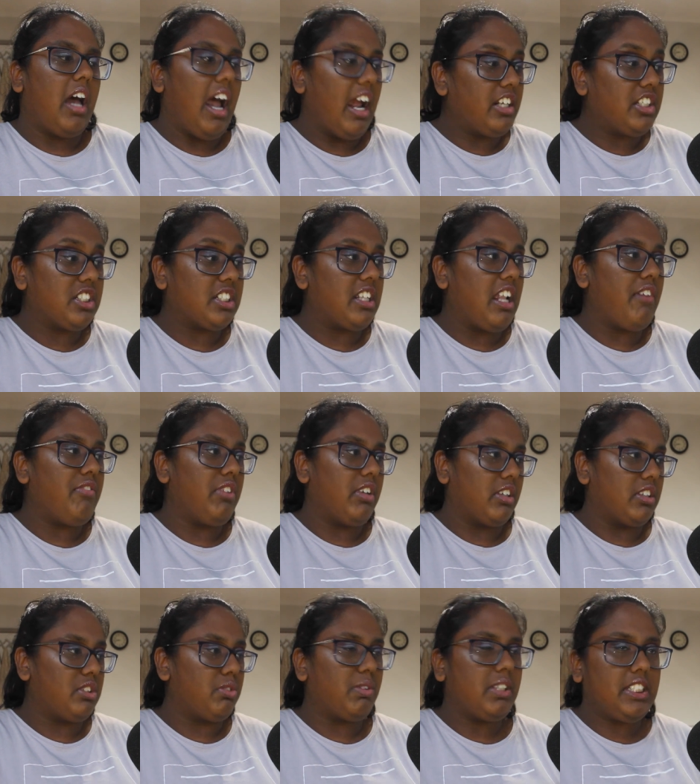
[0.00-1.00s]
I just loved it,
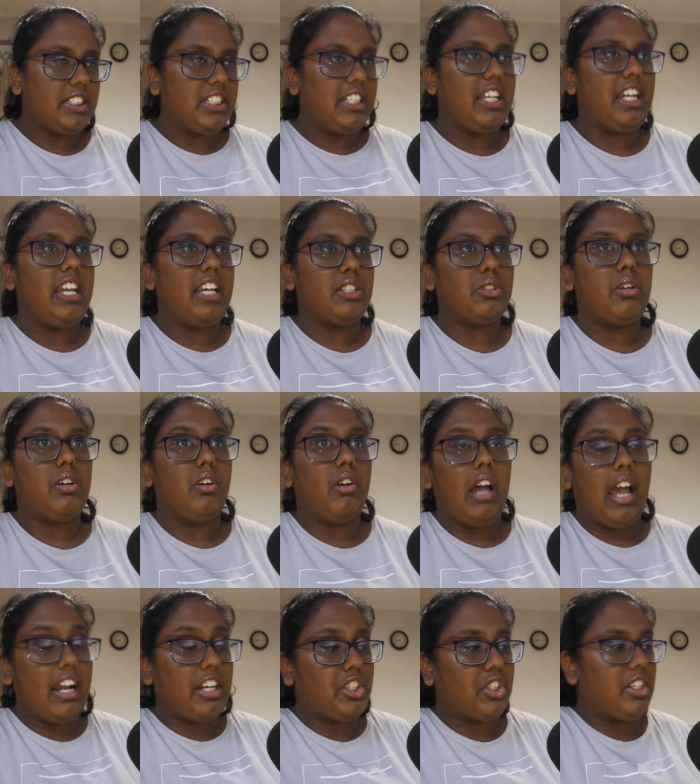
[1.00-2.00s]
because recently as well,
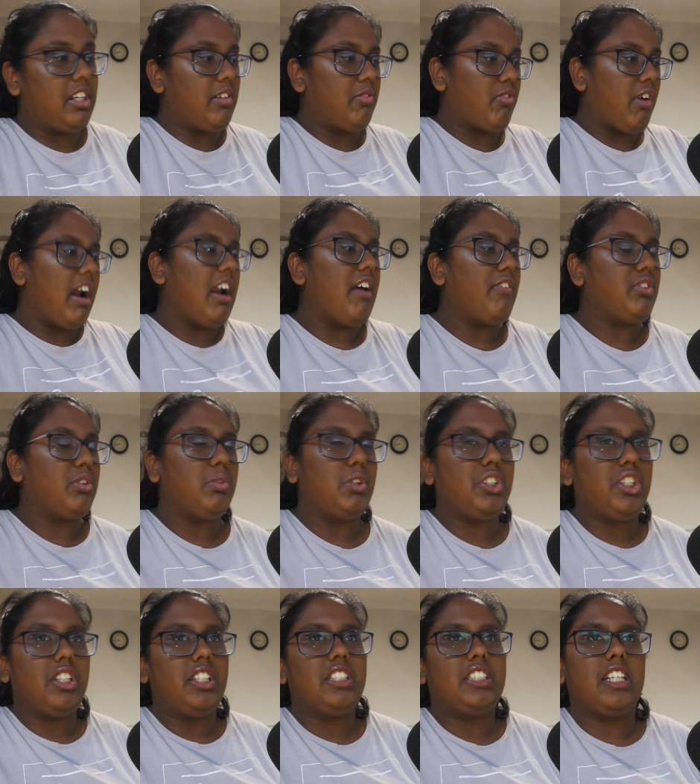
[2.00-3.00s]
actually, right after
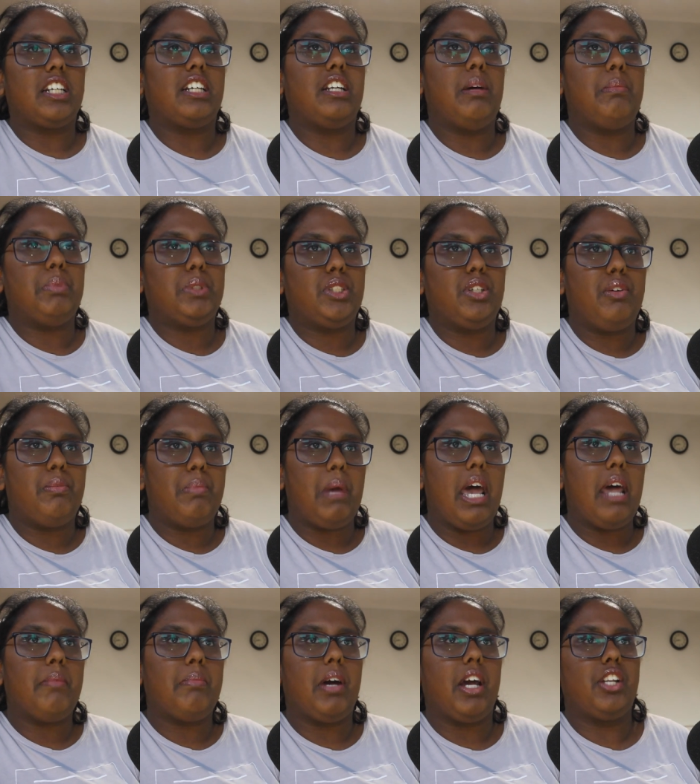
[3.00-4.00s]
watching the second episode of
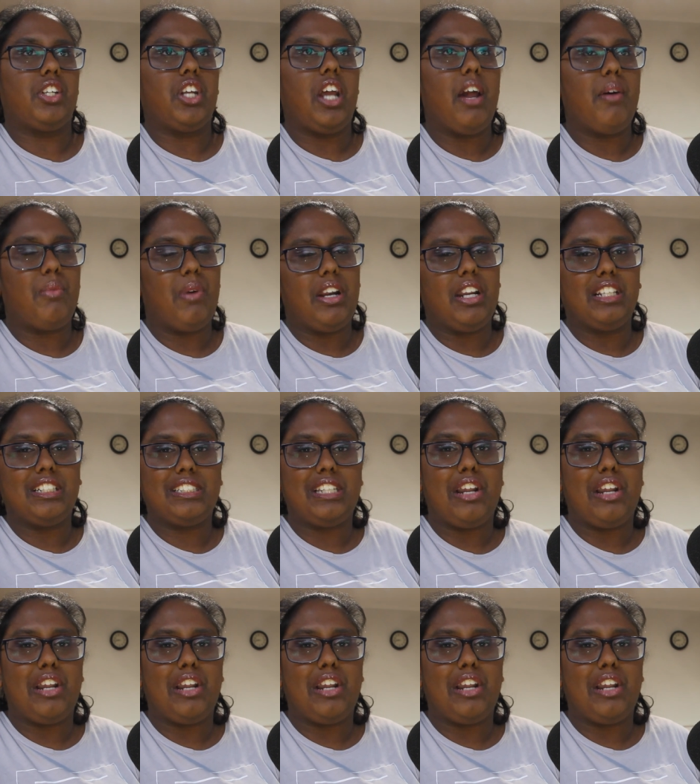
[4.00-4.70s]
Bad Batch, I went and